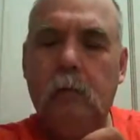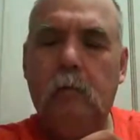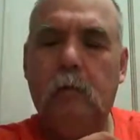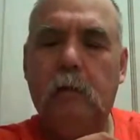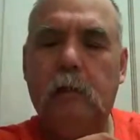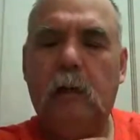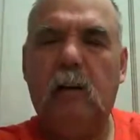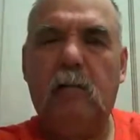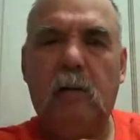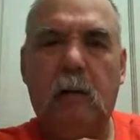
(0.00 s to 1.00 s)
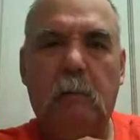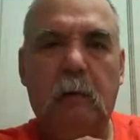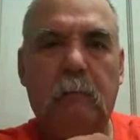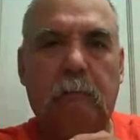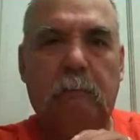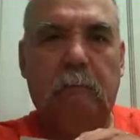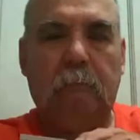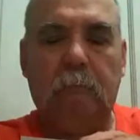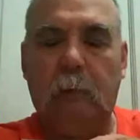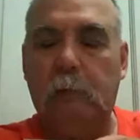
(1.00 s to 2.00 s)
Oh, it looks like a crumb.
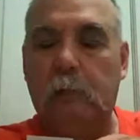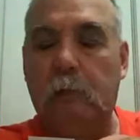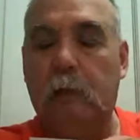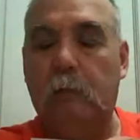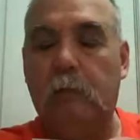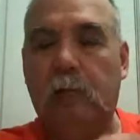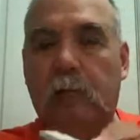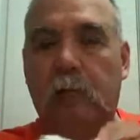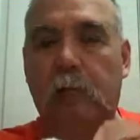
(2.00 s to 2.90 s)
Maybe some kid was eating